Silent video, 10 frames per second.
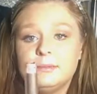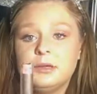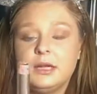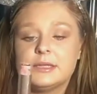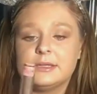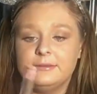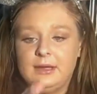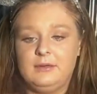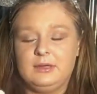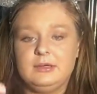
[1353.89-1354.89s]
lip gloss, if I
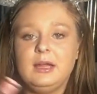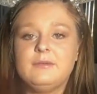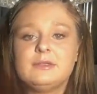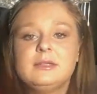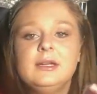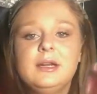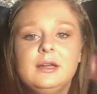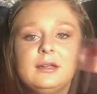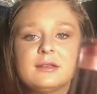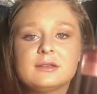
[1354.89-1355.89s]
have any left.
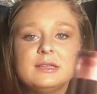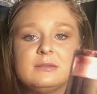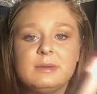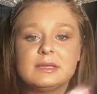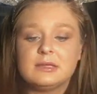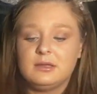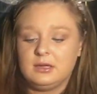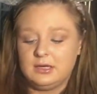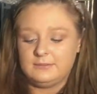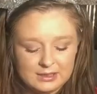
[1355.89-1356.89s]
You can see it's basically
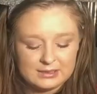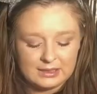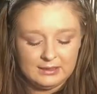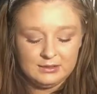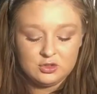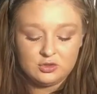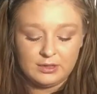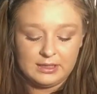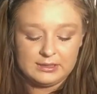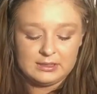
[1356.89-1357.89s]
gone because I
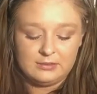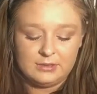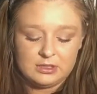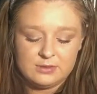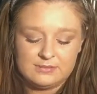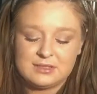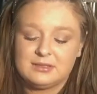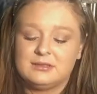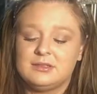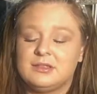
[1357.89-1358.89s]
enjoy it so much, but I'm just like,
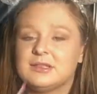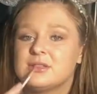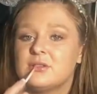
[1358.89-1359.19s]
oh, it's